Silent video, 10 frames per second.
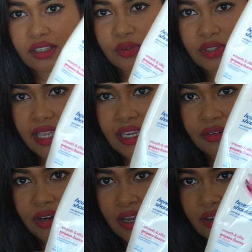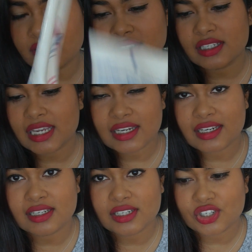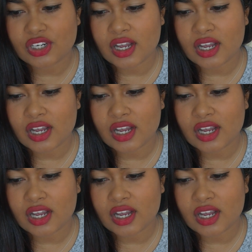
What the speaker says: It was laying around, needed a conditioner.